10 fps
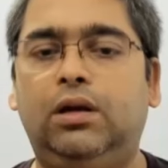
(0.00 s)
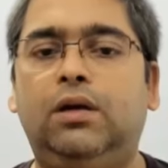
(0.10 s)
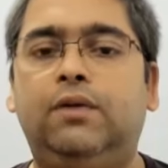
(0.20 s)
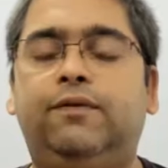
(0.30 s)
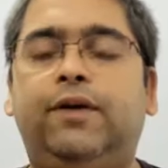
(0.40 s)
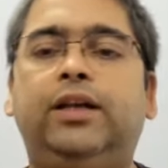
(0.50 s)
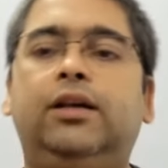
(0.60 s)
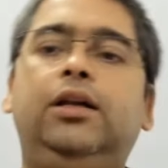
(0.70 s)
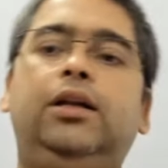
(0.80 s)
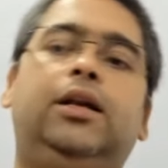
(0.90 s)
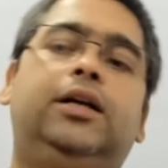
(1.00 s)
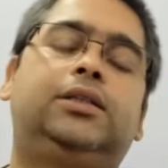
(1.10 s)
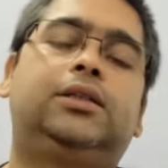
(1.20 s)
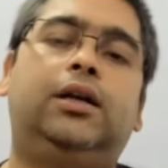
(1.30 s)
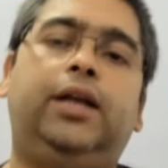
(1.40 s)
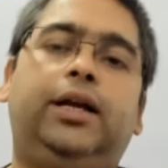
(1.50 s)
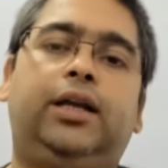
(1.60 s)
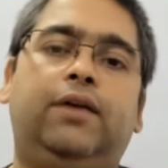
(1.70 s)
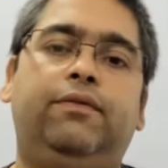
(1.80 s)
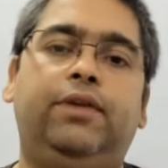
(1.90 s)
Finally, let's connect
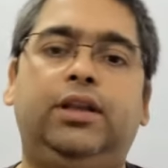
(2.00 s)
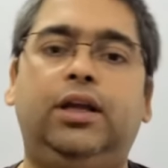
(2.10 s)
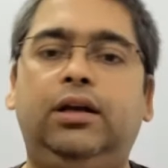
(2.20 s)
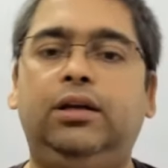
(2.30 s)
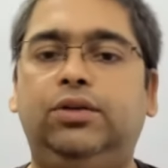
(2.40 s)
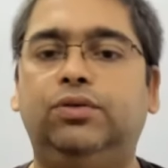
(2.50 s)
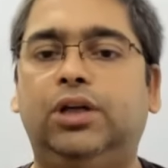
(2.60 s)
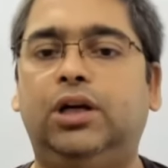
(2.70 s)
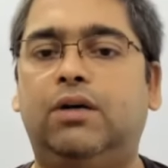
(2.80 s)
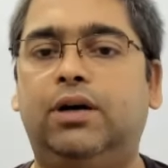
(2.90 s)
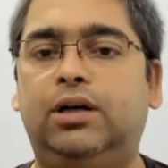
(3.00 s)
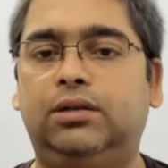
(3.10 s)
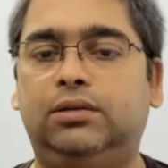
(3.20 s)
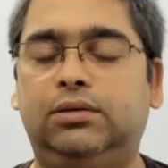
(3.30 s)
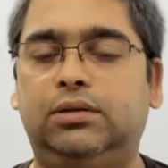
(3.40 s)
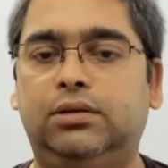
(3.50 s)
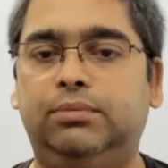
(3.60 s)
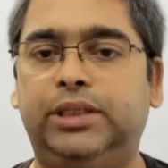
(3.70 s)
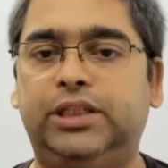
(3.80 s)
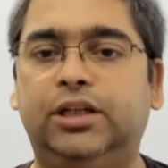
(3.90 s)
everything using our
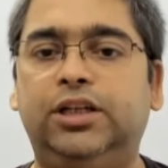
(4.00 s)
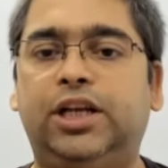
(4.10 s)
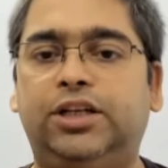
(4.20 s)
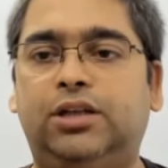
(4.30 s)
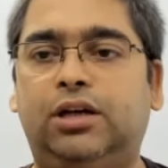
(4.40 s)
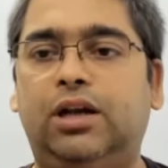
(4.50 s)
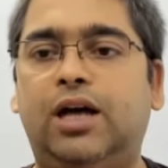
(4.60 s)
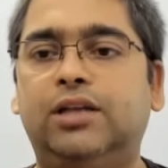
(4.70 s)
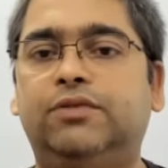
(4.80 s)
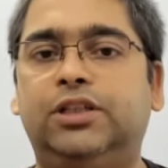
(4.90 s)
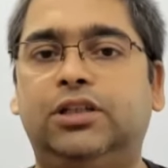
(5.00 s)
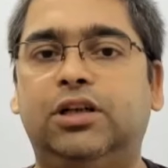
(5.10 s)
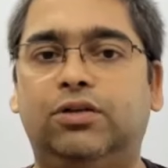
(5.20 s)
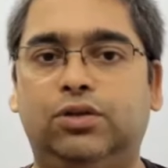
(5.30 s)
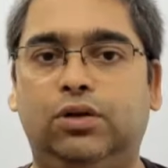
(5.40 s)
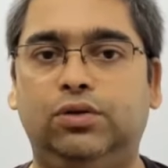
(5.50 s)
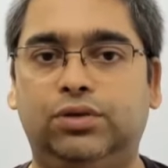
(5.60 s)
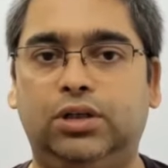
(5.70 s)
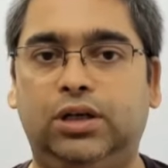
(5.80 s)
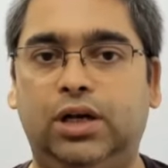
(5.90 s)
basically tester class, which is our
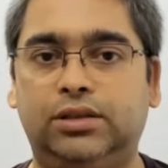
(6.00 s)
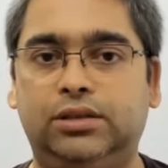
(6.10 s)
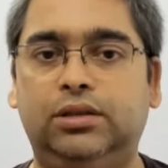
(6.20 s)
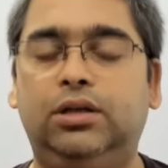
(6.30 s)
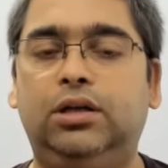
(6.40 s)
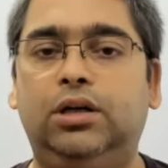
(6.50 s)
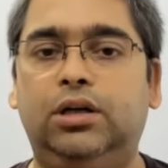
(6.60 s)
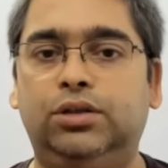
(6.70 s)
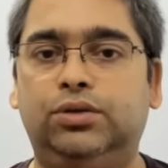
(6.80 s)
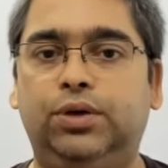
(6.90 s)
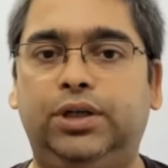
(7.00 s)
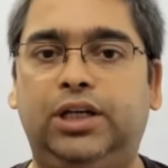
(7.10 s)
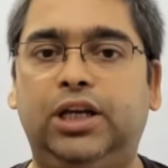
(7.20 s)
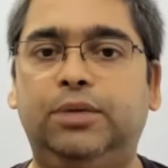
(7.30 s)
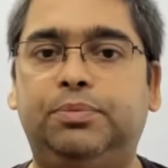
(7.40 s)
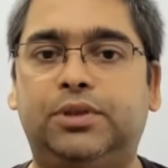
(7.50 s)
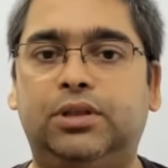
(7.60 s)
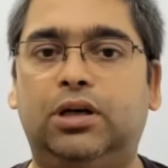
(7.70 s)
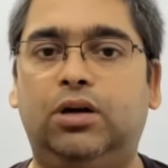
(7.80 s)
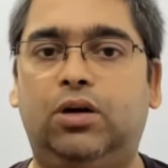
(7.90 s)
solution class. So it keeps
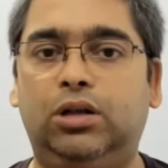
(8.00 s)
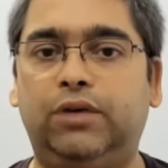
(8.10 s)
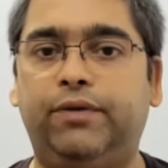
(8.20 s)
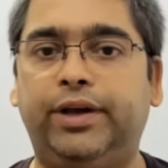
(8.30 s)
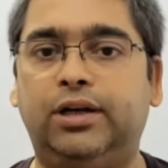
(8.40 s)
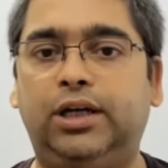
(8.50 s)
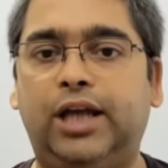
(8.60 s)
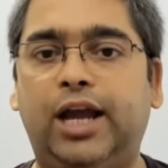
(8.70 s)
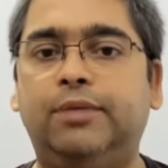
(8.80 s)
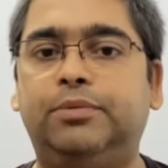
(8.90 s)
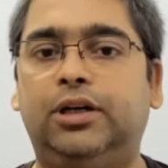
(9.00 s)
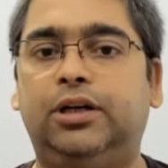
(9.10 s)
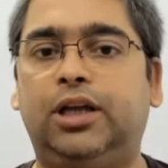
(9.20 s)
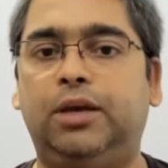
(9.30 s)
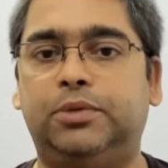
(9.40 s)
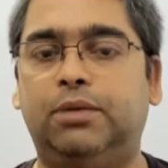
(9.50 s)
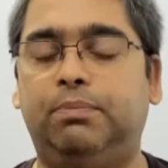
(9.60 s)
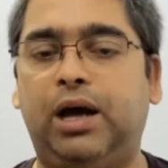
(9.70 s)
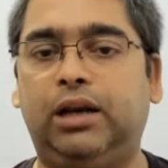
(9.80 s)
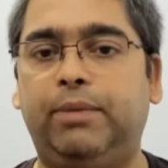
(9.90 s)
all the vehicle types, it keeps the
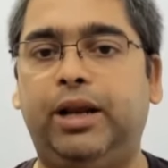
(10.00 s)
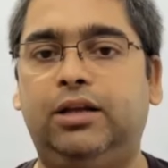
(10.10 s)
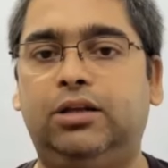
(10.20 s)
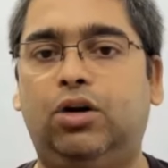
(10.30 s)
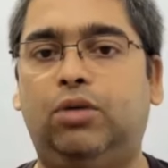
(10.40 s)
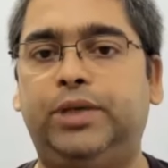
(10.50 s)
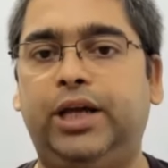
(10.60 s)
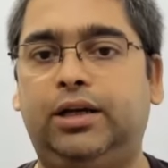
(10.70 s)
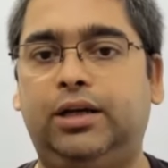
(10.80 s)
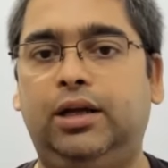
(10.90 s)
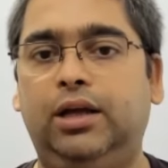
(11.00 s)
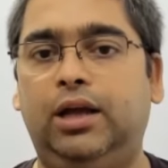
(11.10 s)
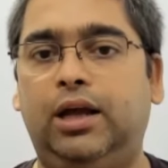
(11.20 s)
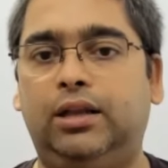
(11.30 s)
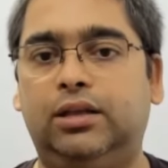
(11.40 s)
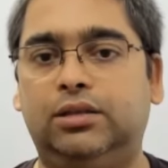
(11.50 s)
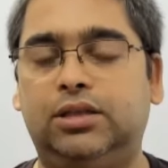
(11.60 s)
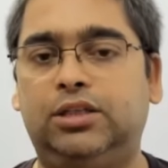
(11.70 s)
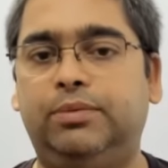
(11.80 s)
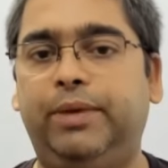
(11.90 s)
park manager object and the
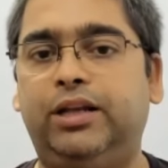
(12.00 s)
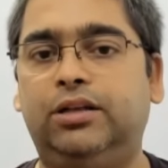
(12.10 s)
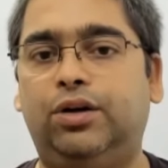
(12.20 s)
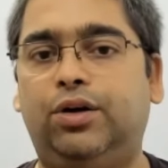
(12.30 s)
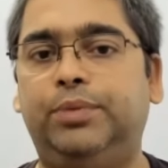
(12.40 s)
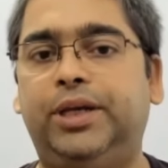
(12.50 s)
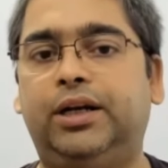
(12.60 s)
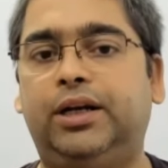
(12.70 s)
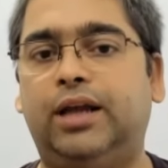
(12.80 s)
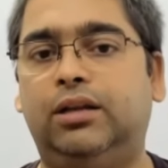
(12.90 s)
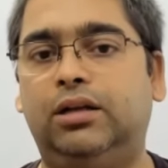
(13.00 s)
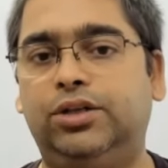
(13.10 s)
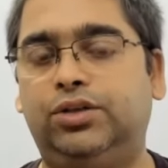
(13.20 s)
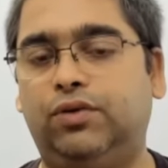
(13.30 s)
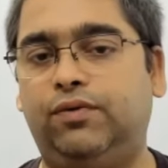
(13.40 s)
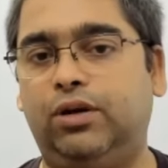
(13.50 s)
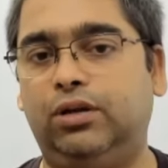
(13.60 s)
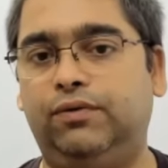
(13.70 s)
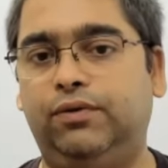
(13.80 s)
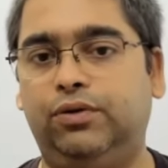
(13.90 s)
search manager object and the list of all
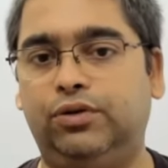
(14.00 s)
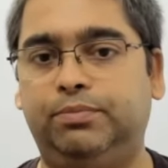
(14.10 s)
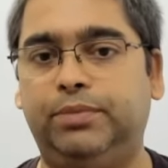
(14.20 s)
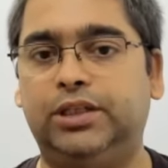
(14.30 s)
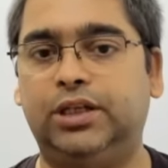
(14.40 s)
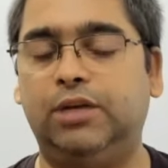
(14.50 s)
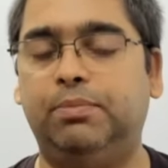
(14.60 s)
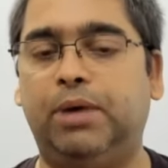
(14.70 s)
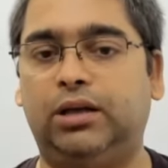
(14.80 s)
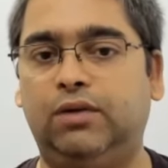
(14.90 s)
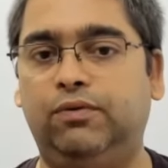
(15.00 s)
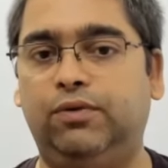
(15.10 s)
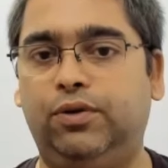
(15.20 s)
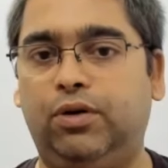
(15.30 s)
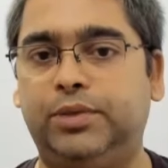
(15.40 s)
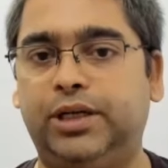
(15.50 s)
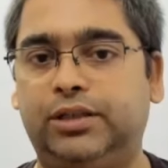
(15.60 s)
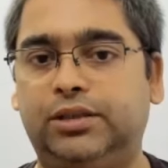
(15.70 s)
the floors, basically parking floor objects.